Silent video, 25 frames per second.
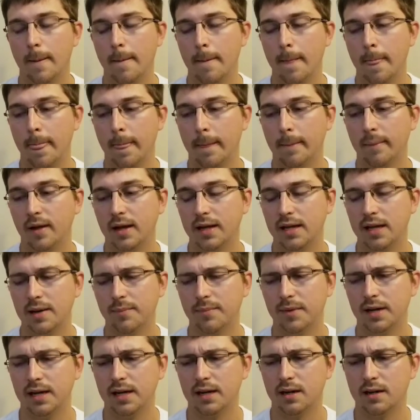I kept my
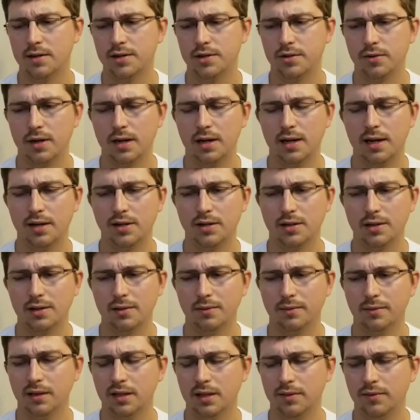head on straight. I actually
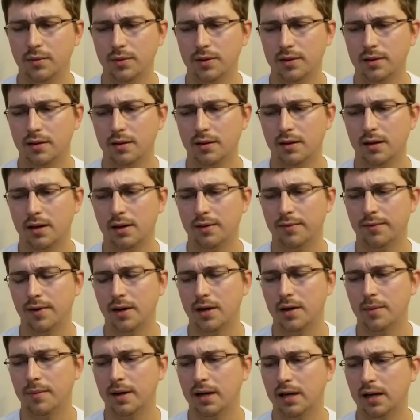lived with a friend of
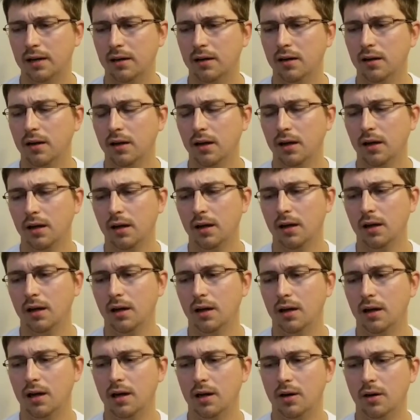mine.
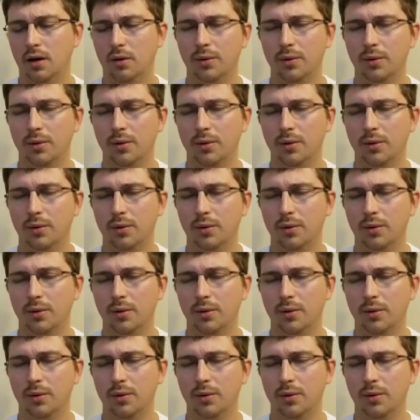All we did